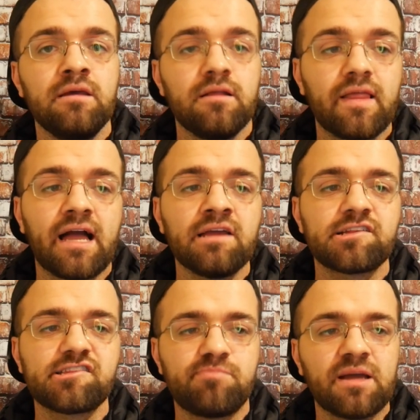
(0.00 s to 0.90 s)
Like, I
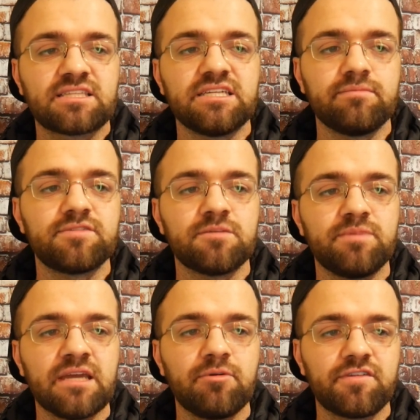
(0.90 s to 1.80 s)
expect him to
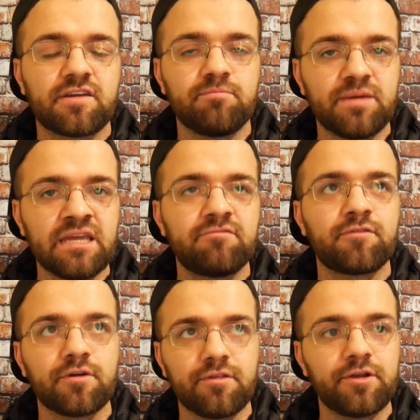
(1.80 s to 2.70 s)
be able to compete
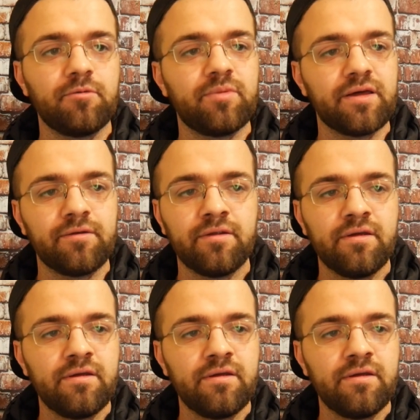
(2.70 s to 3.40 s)
for a little bit,